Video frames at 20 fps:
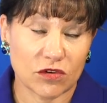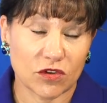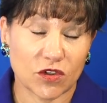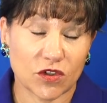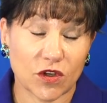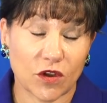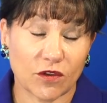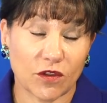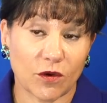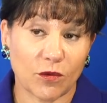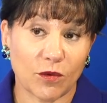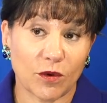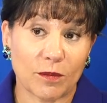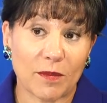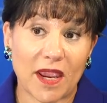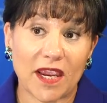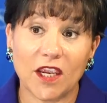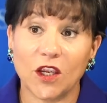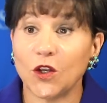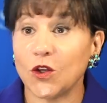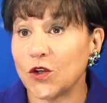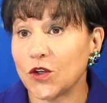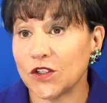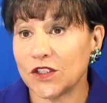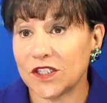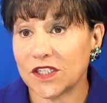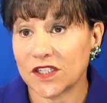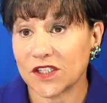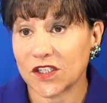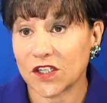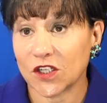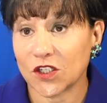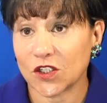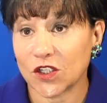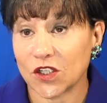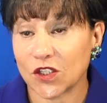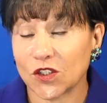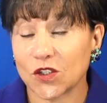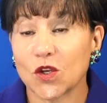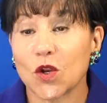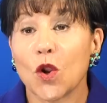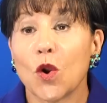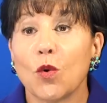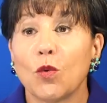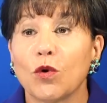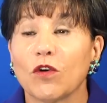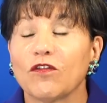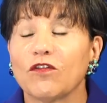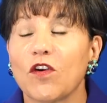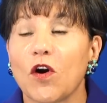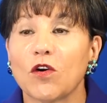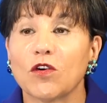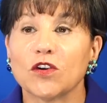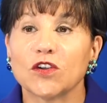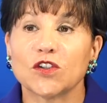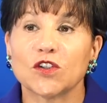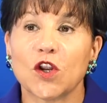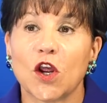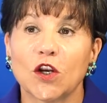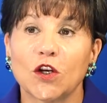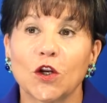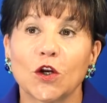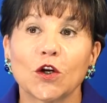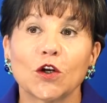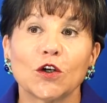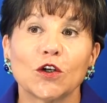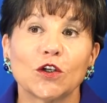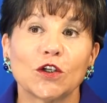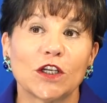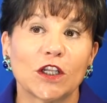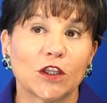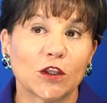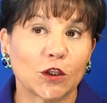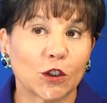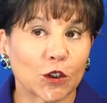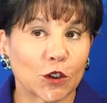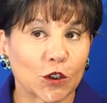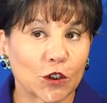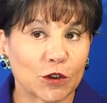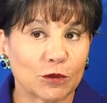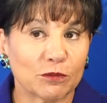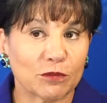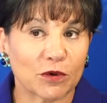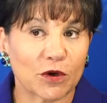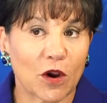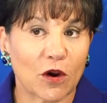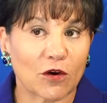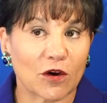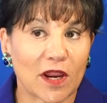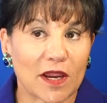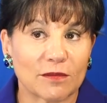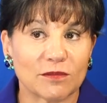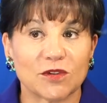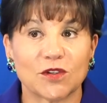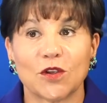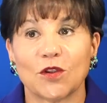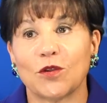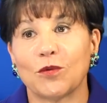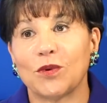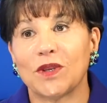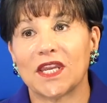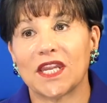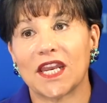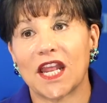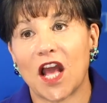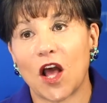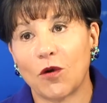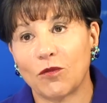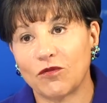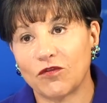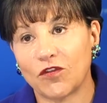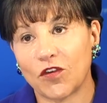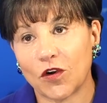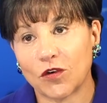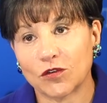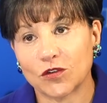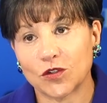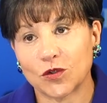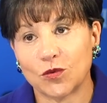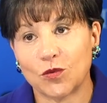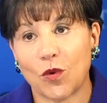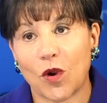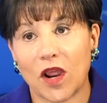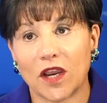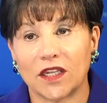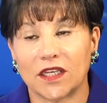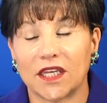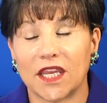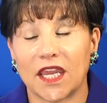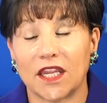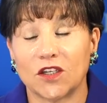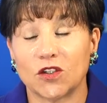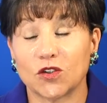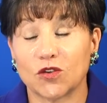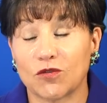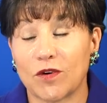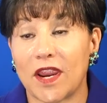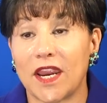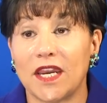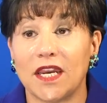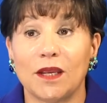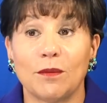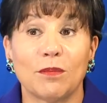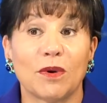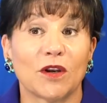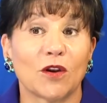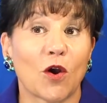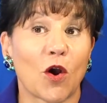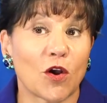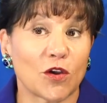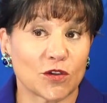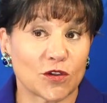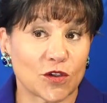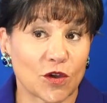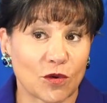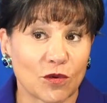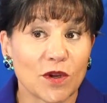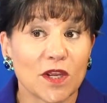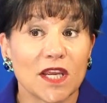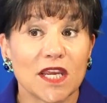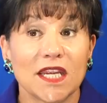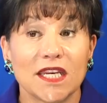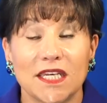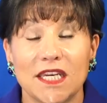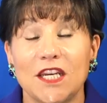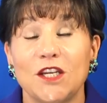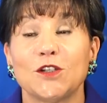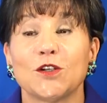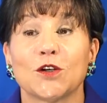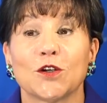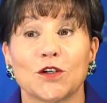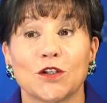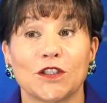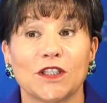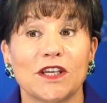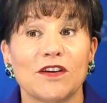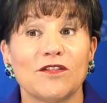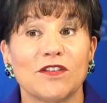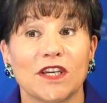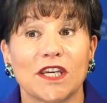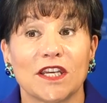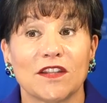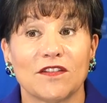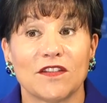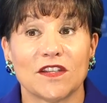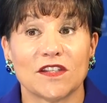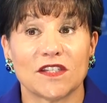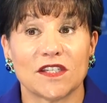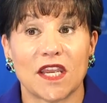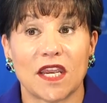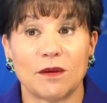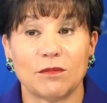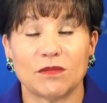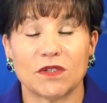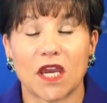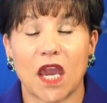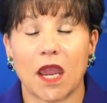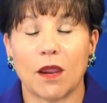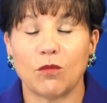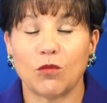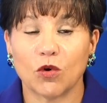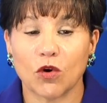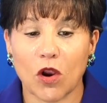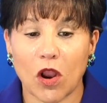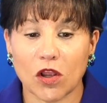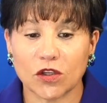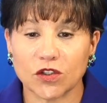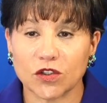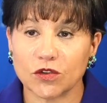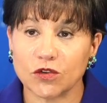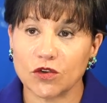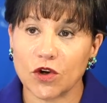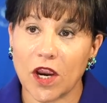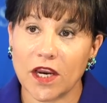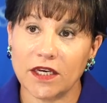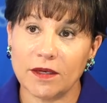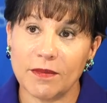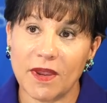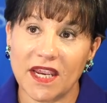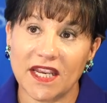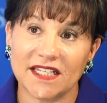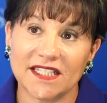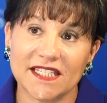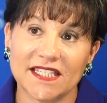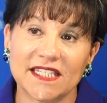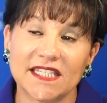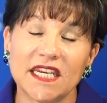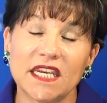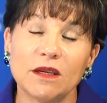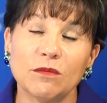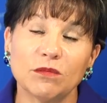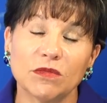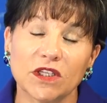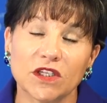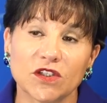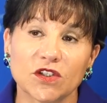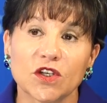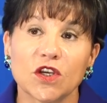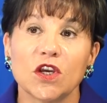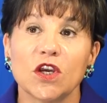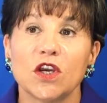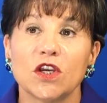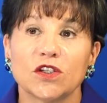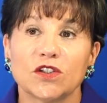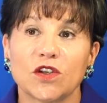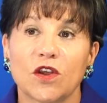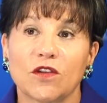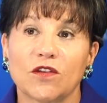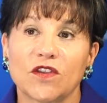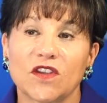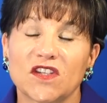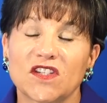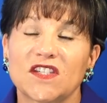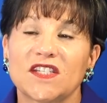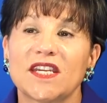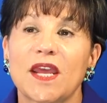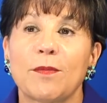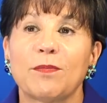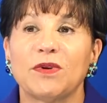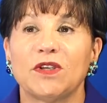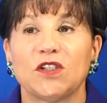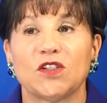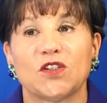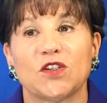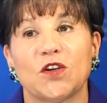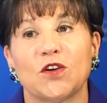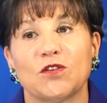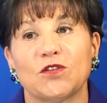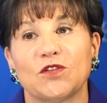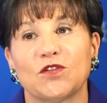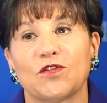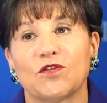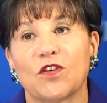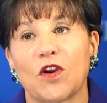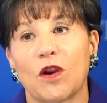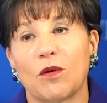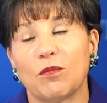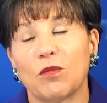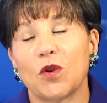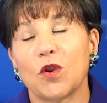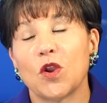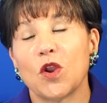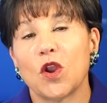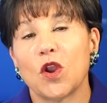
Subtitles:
so that we're making good decisions. We're focused on earn and learn programs so that we can help folks who want to get training but also need to earn a living at the same time. We're also trying to make it seamless so that the stepping stones from